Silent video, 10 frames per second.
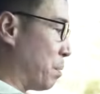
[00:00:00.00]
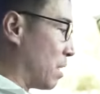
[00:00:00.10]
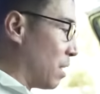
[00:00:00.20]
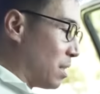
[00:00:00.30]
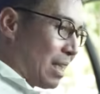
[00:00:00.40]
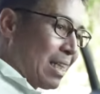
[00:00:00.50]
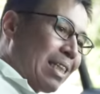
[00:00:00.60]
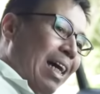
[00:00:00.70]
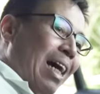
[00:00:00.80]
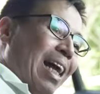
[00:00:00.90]
because it's
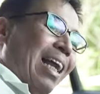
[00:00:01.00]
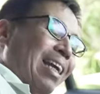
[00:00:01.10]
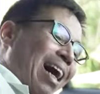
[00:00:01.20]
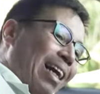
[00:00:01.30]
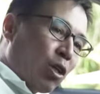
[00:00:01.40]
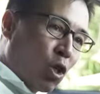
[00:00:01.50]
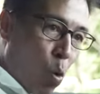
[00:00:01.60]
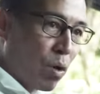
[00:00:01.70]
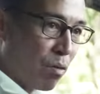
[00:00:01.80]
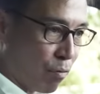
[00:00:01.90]
got a lot
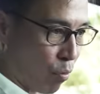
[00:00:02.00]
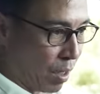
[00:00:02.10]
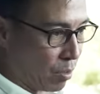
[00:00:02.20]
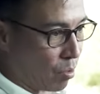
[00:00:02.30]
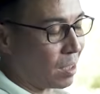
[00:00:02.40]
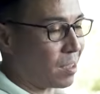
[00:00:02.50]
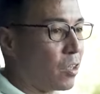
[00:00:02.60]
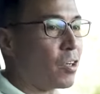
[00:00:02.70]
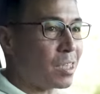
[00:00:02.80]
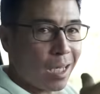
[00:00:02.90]
going for it or it's there's